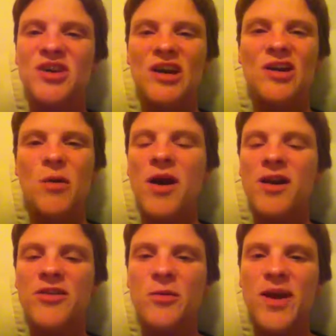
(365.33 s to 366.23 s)
go
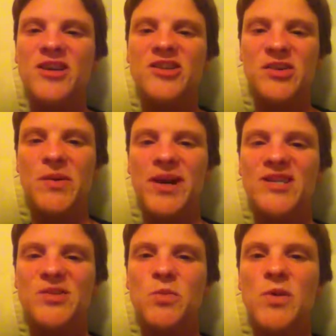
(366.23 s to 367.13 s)
out of their way to do it.
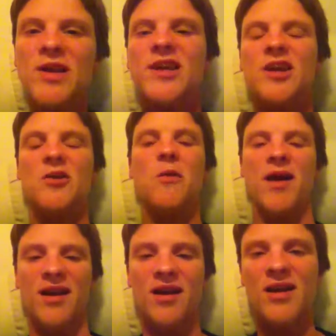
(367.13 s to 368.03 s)
And it's really
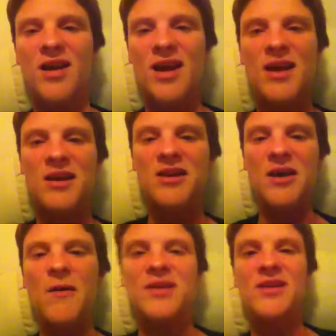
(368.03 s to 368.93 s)
annoying. And, you
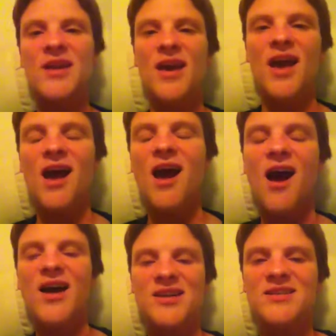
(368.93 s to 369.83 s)
know, and
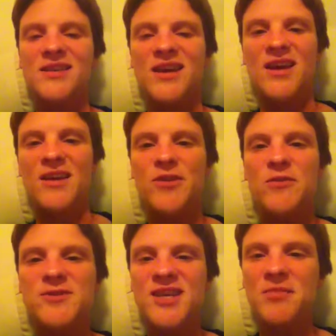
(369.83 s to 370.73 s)
honestly, and if
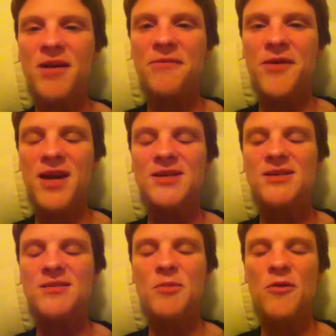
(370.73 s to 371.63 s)
you've seen my
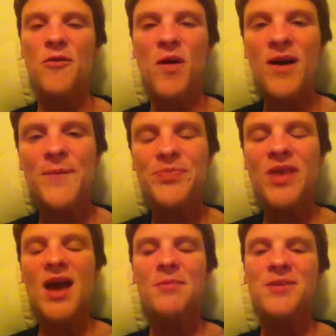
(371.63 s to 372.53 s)
face before,
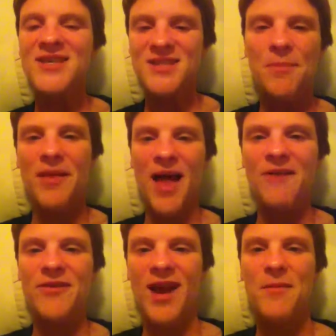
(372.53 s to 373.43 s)
Please stop
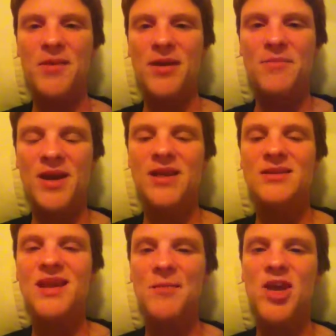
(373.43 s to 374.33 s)
laughing at me
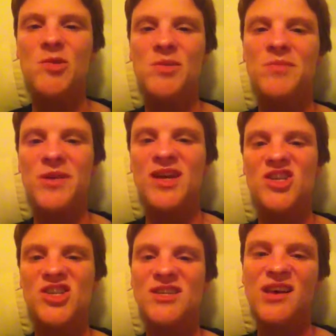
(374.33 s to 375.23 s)
because I'm a human
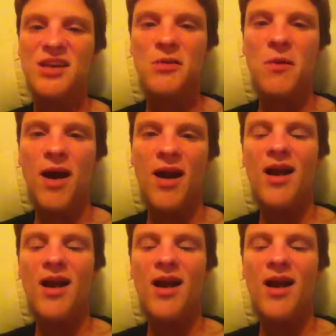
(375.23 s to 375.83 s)
being just like you are.